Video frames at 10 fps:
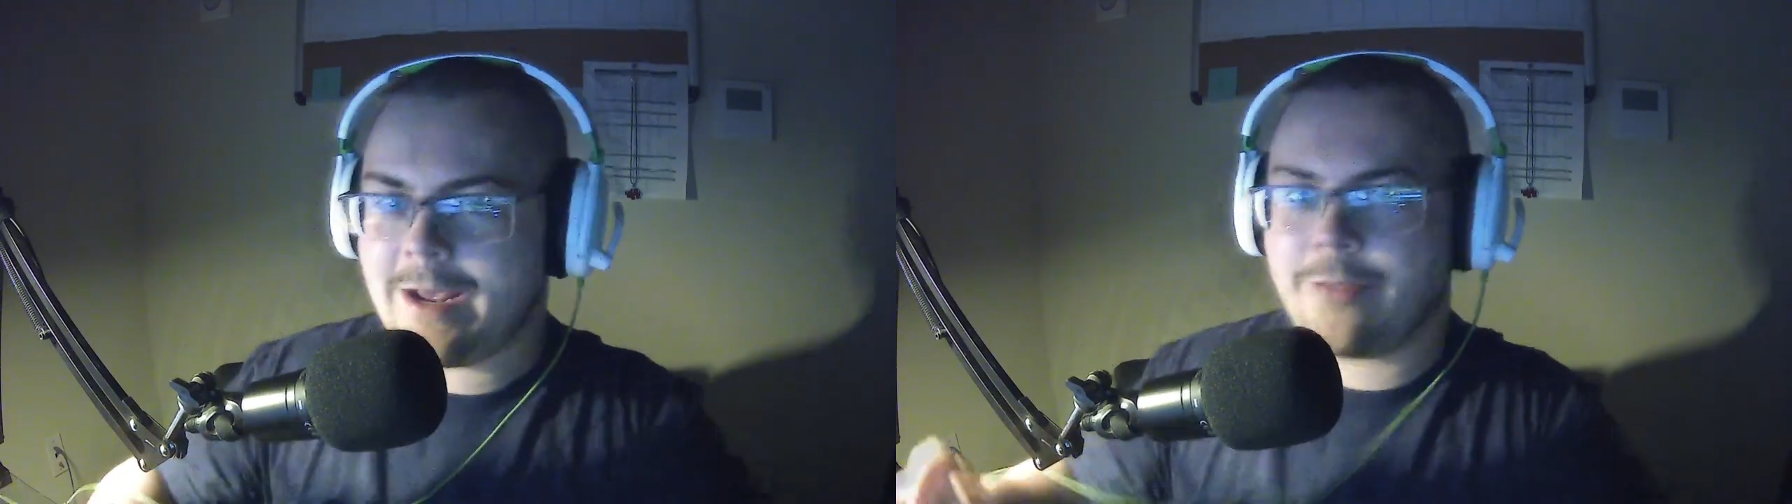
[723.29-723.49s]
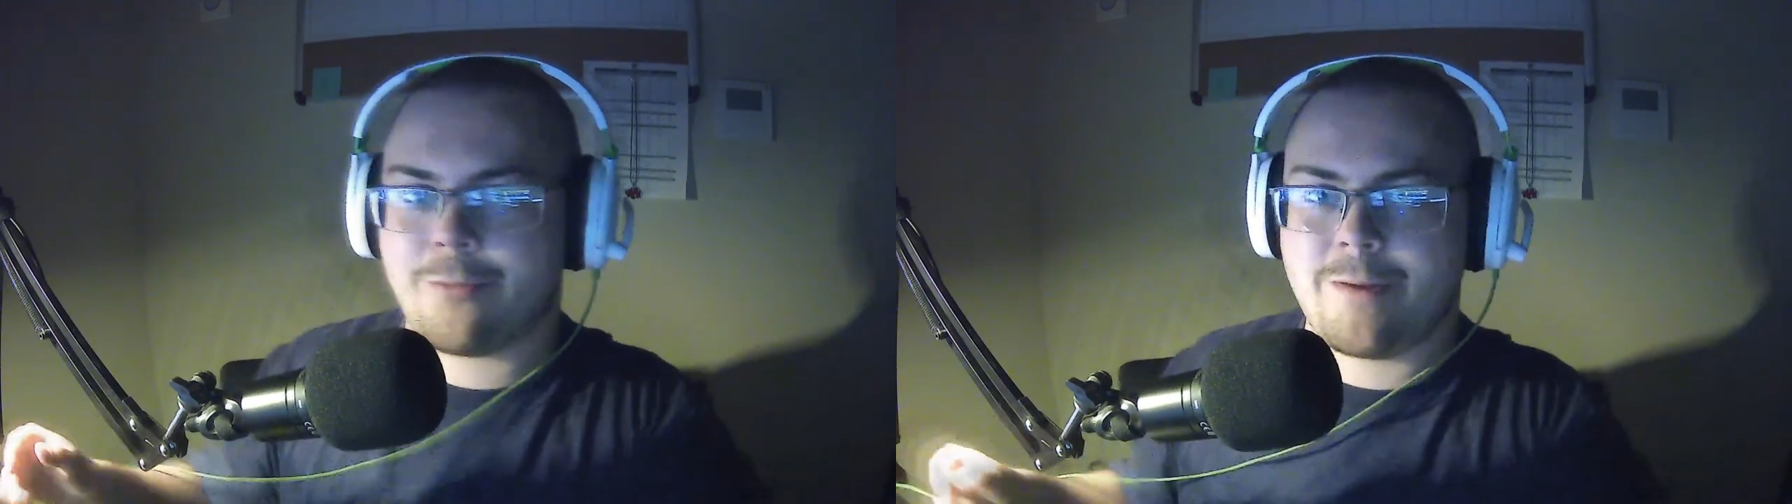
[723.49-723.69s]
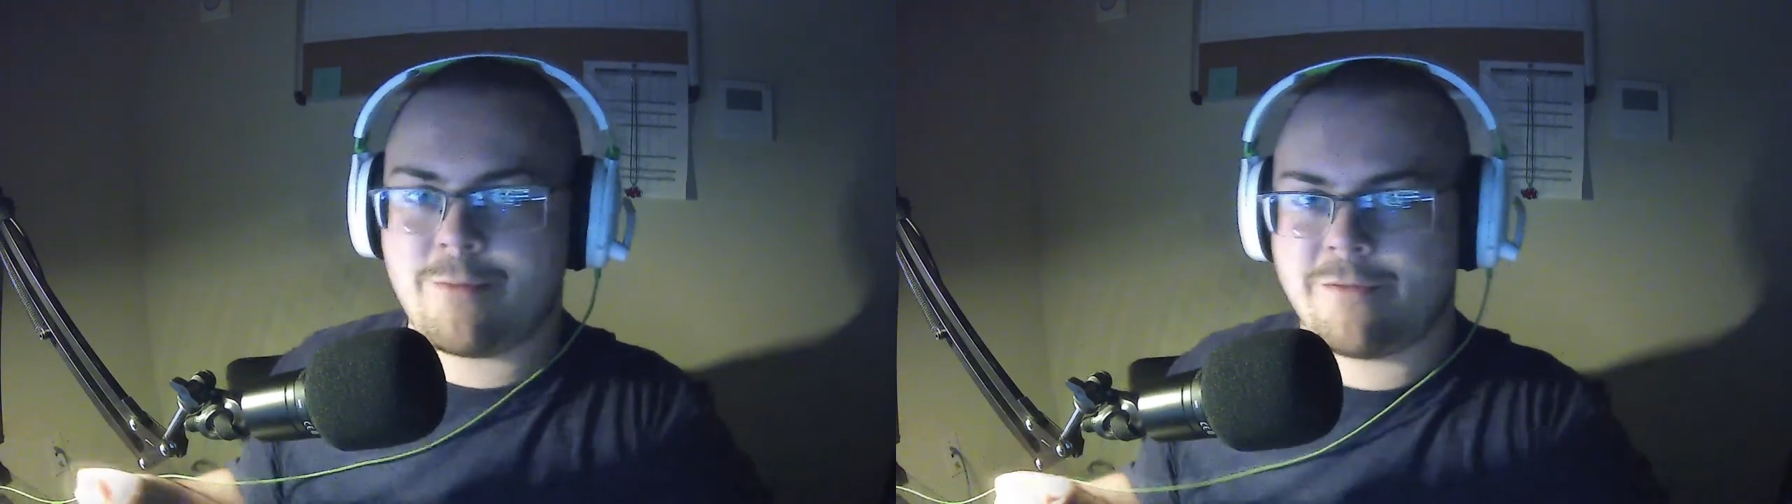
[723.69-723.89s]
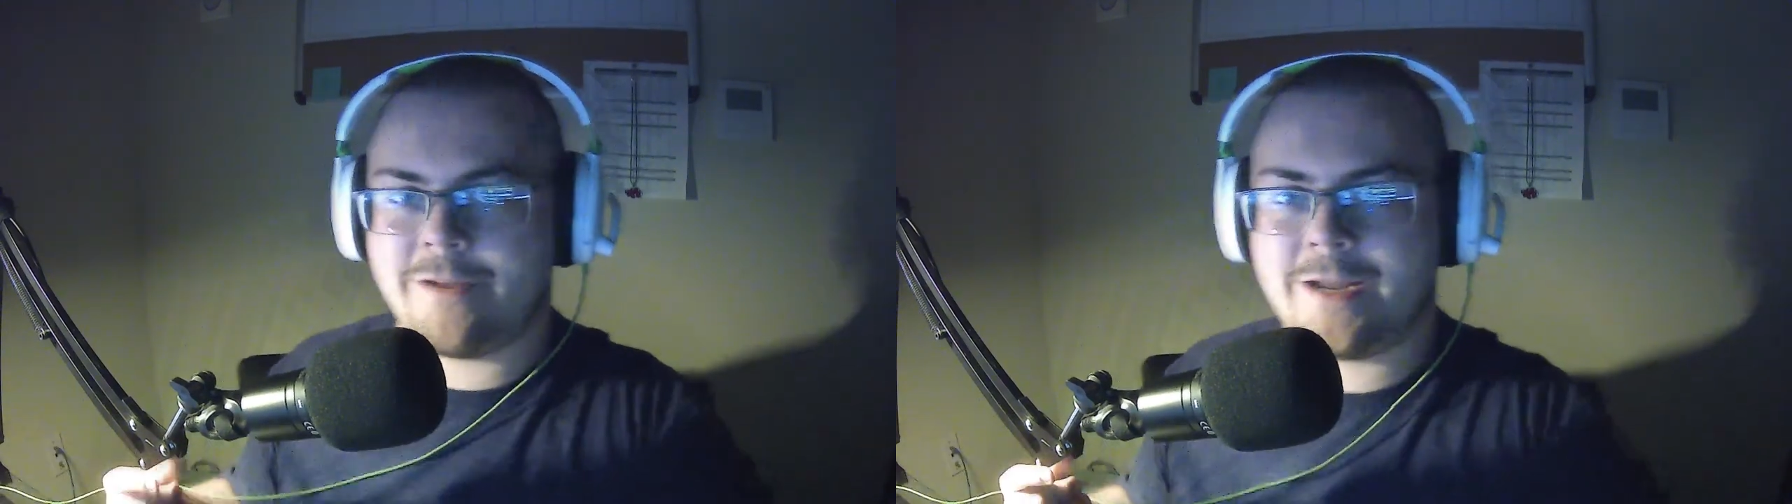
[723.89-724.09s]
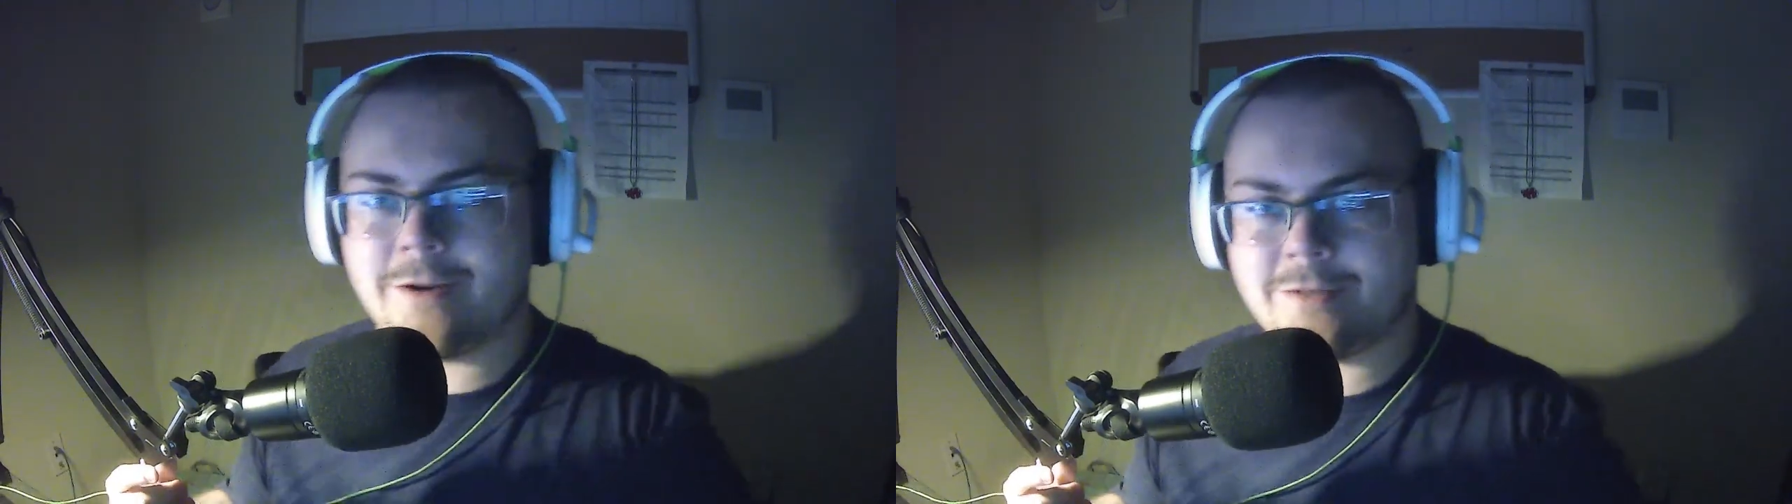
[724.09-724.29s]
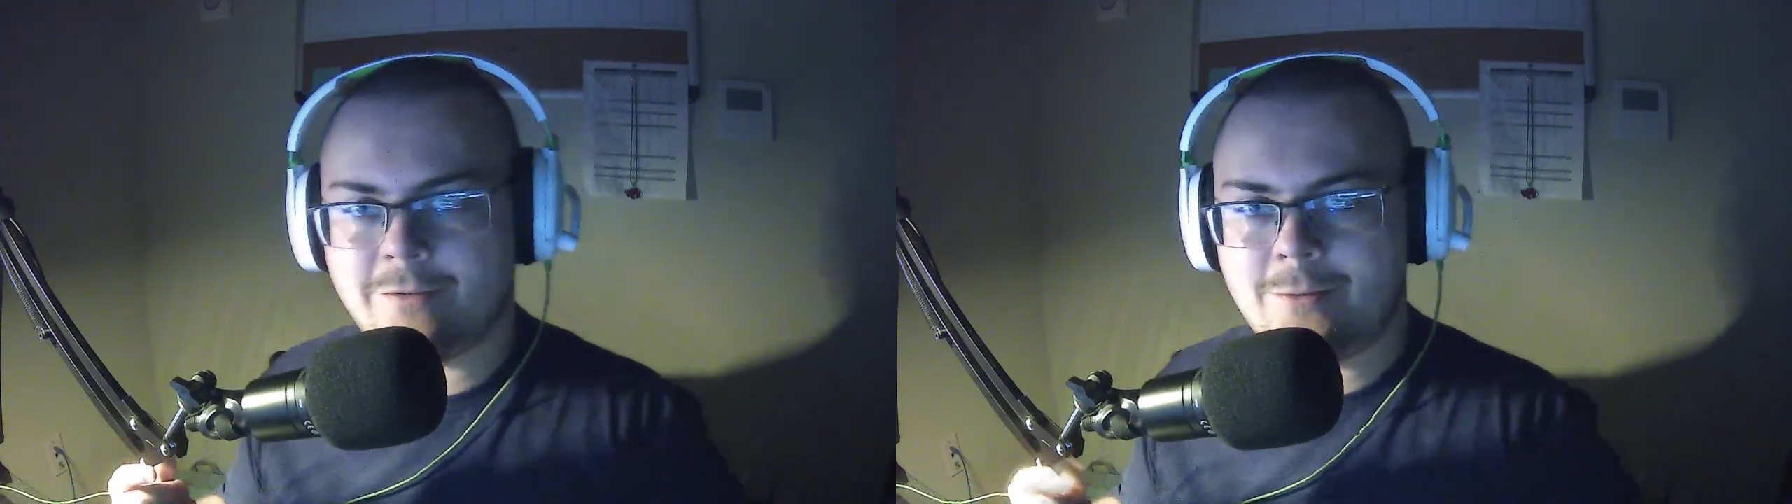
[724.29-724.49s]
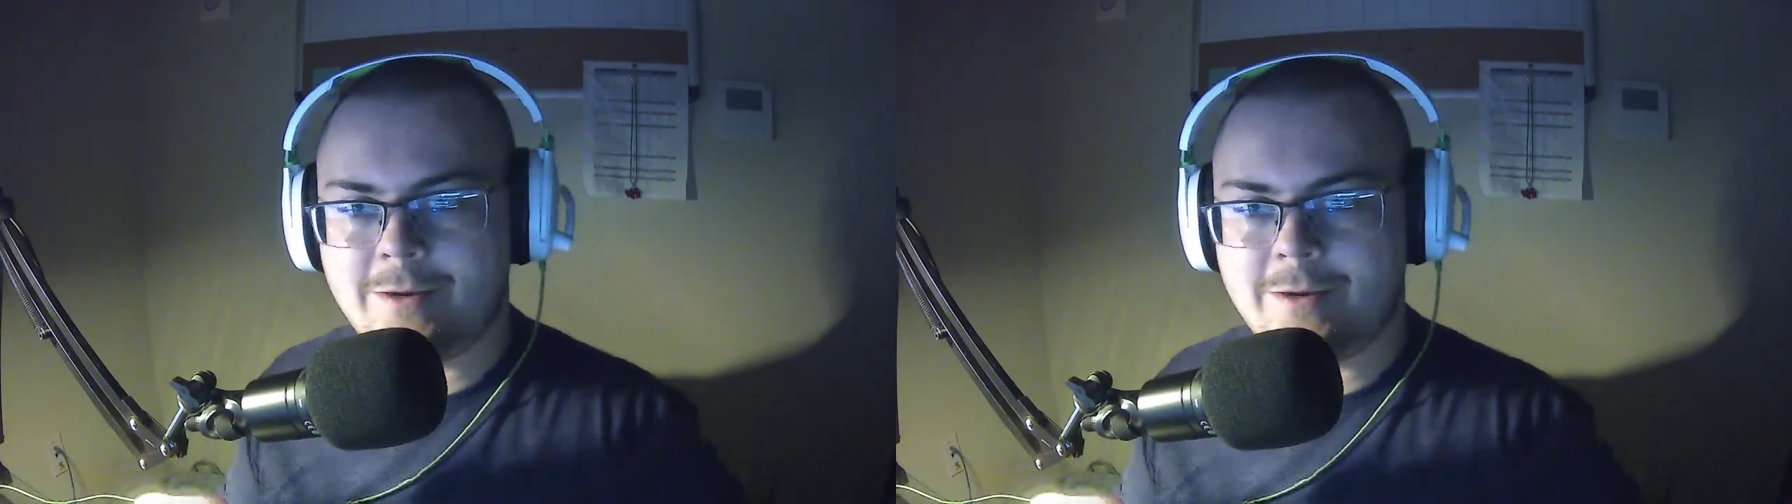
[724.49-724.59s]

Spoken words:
You got 3 more videos if you